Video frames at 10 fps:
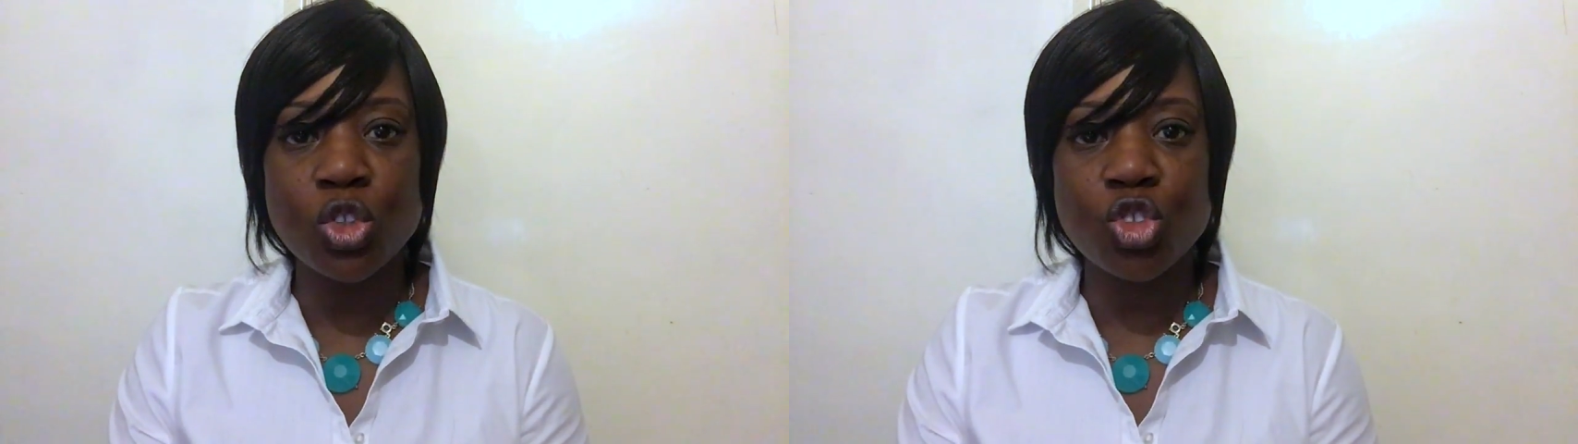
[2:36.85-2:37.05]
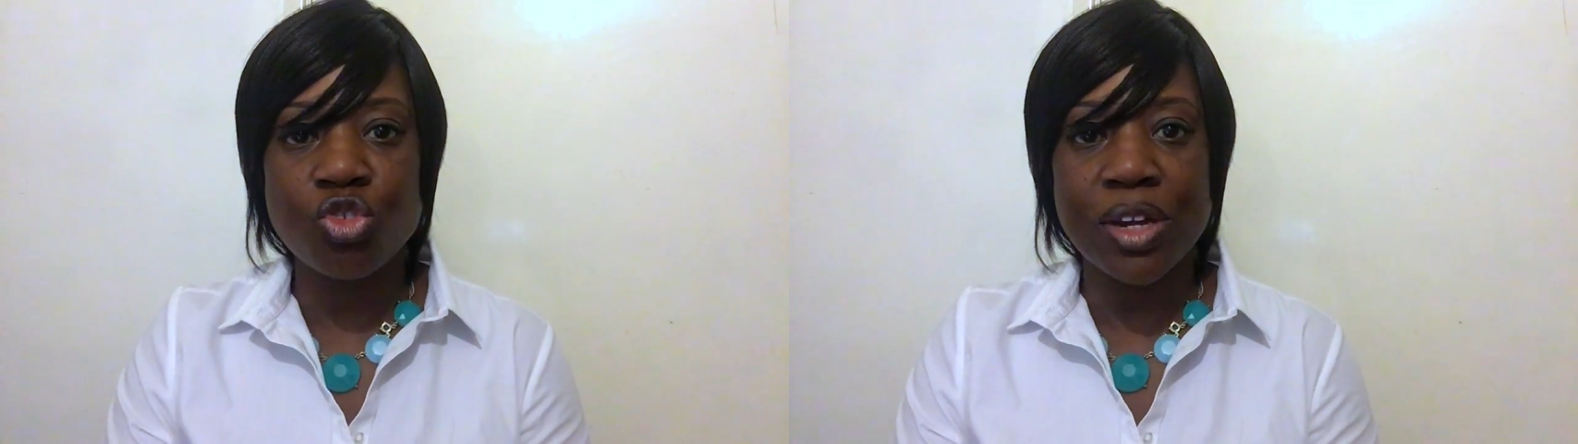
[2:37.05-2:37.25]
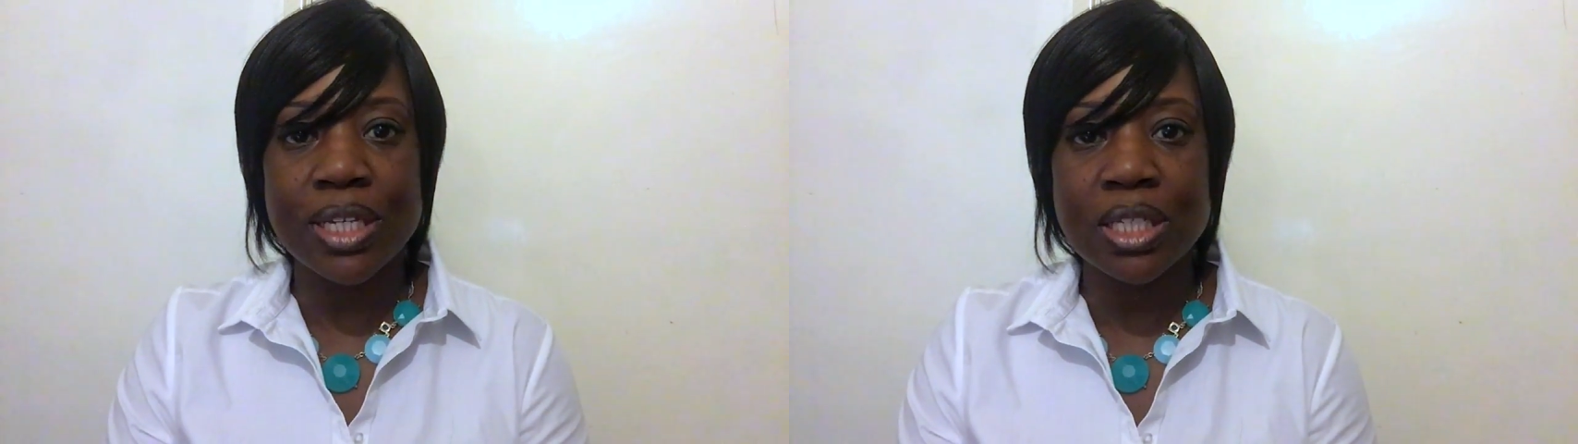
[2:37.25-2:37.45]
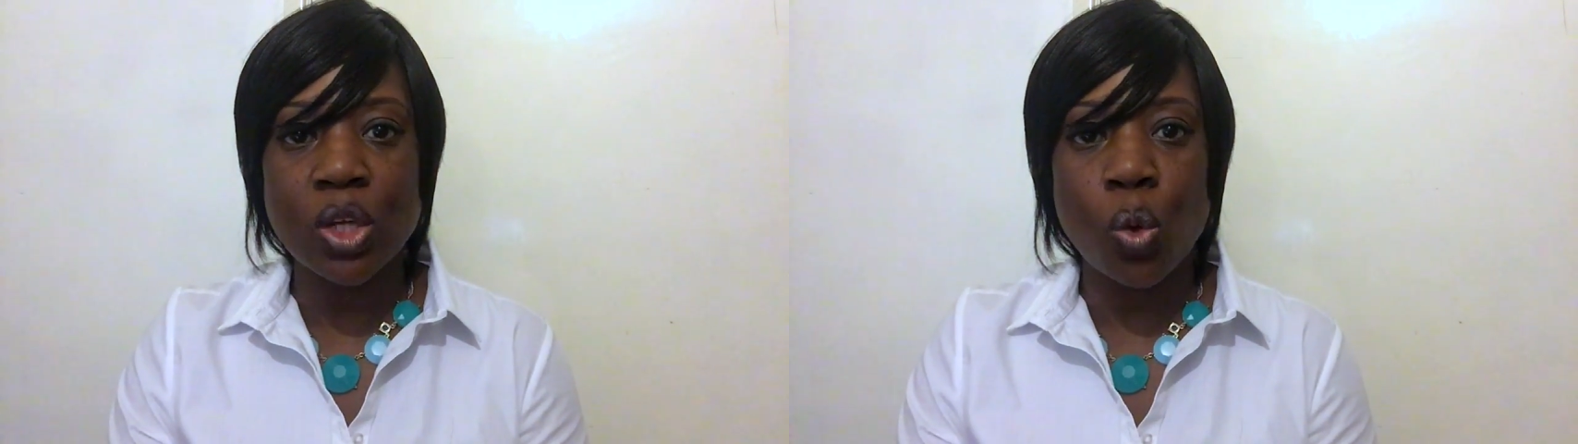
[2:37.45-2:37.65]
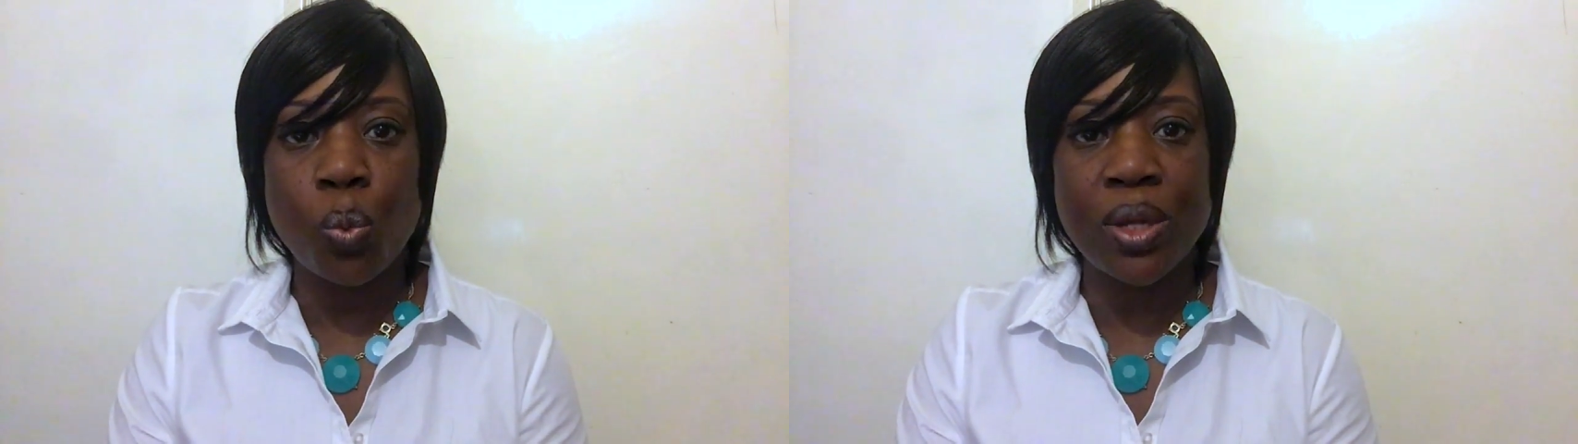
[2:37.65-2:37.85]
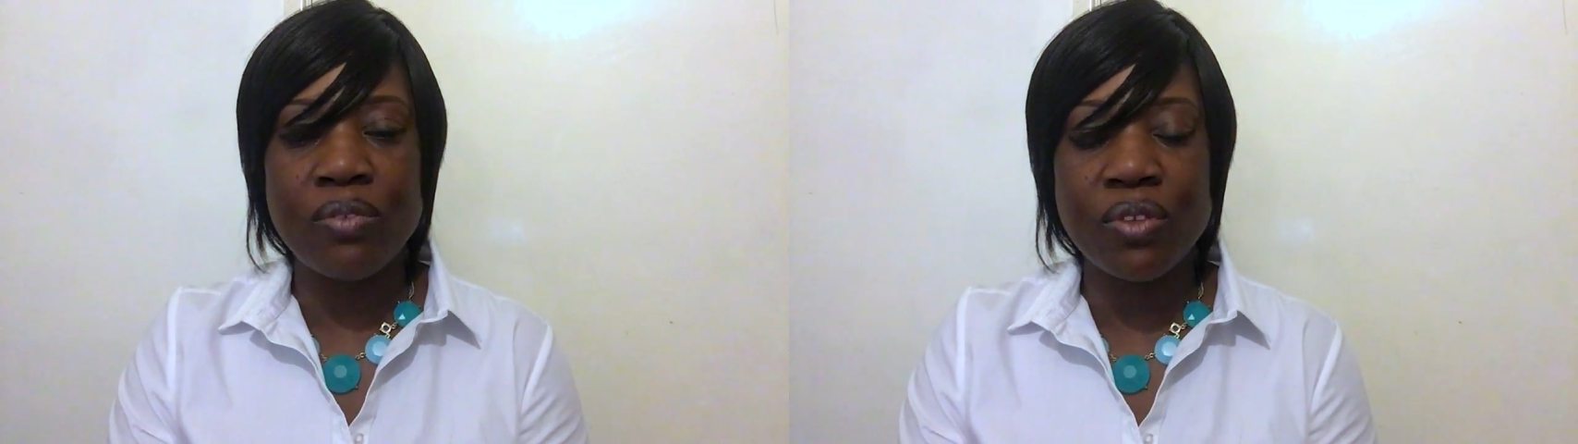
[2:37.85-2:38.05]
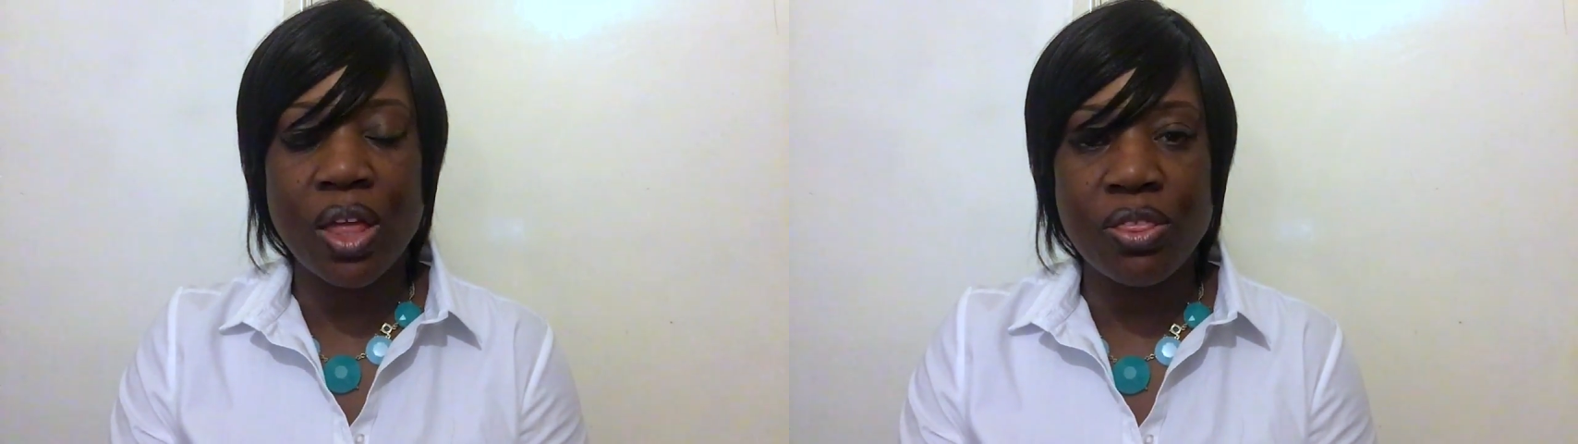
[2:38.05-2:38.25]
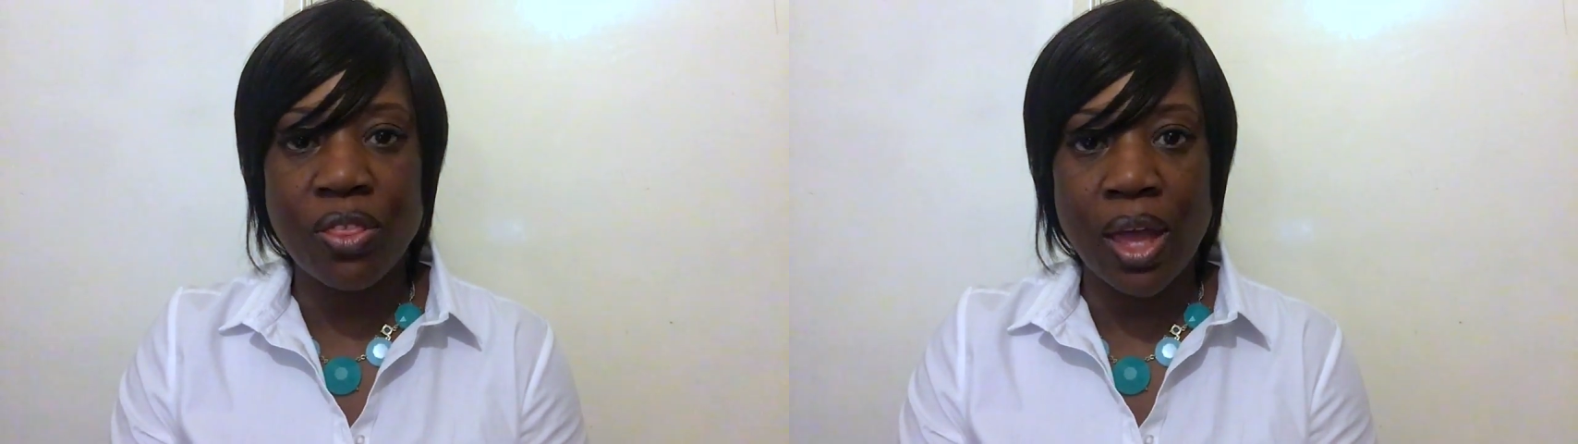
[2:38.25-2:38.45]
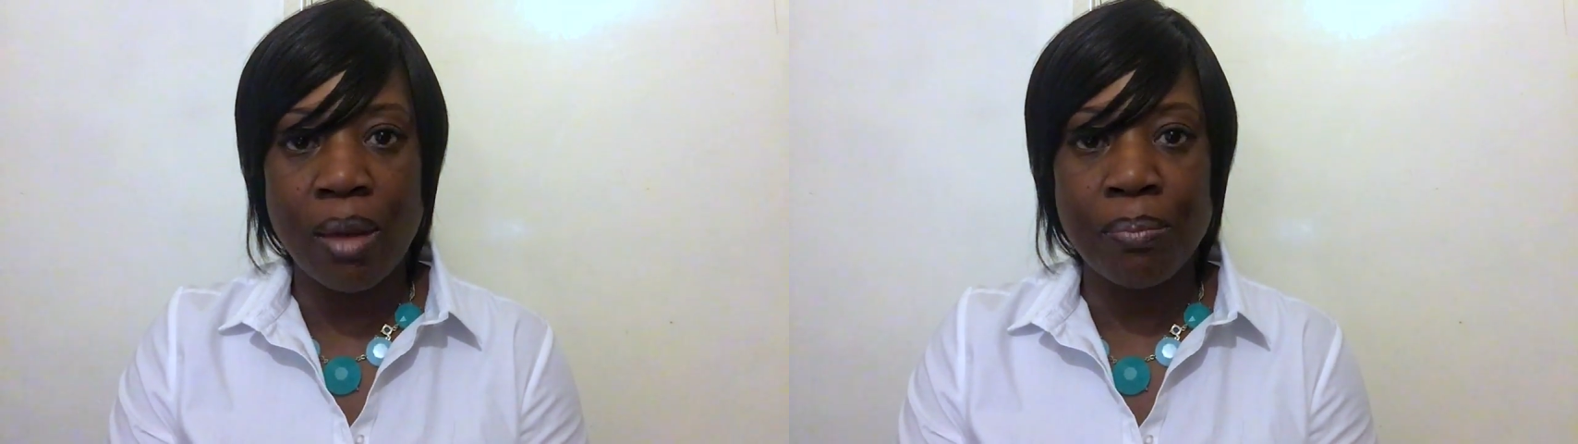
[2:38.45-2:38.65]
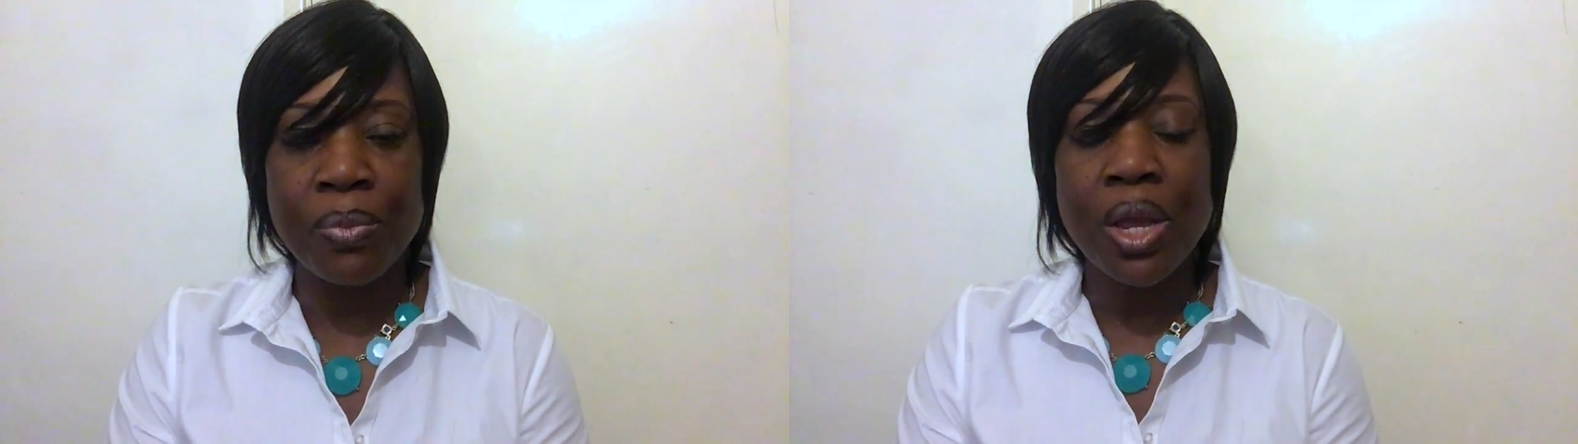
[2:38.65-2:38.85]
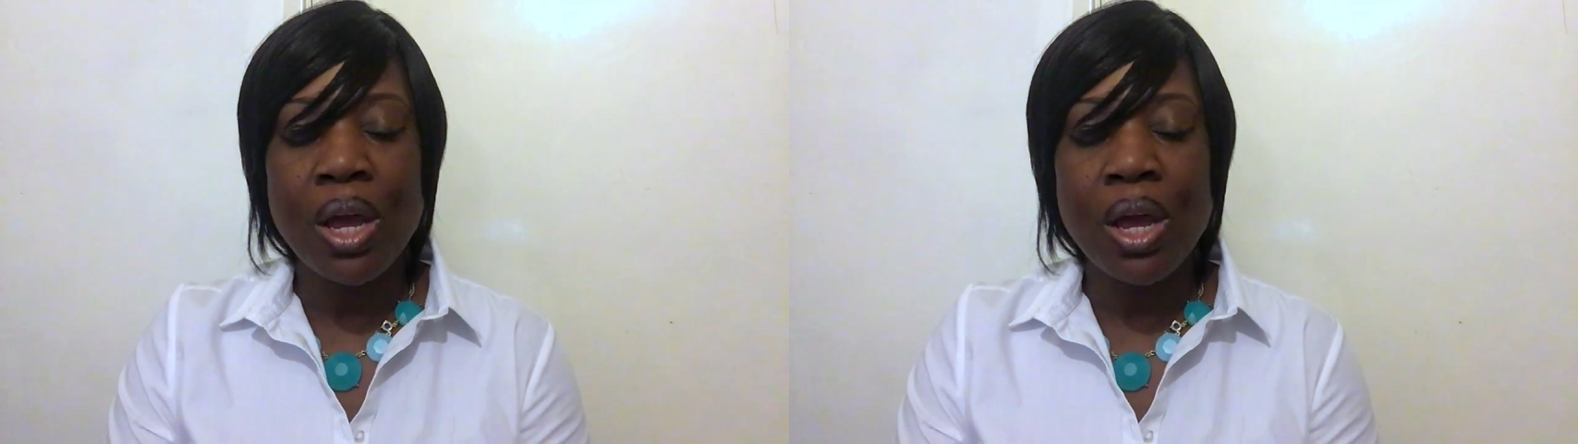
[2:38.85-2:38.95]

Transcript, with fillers: stress with them.